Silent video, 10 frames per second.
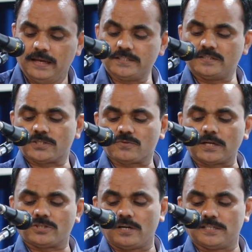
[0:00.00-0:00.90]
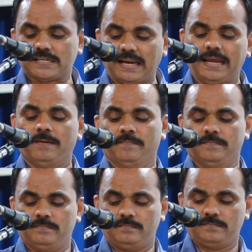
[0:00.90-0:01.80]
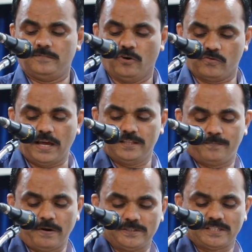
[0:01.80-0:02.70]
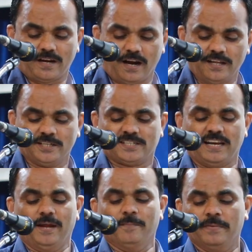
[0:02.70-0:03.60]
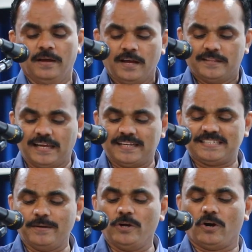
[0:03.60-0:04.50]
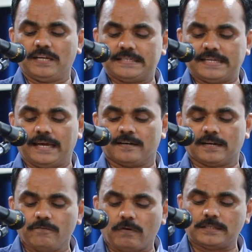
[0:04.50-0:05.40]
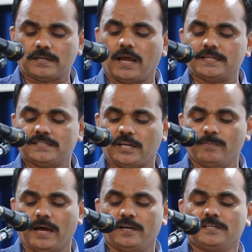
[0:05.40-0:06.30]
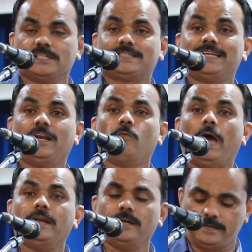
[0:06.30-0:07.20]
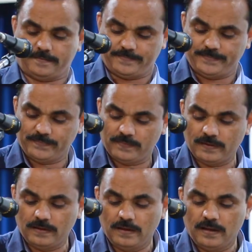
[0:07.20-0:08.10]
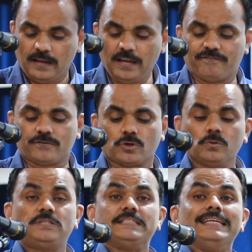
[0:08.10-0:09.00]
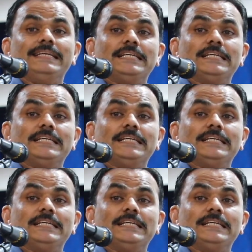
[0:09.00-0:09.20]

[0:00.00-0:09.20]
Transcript: Is the structuralist claim, or rather Professor Culler's claim, that the semiotics can revitalize the humanities still valid? If truth is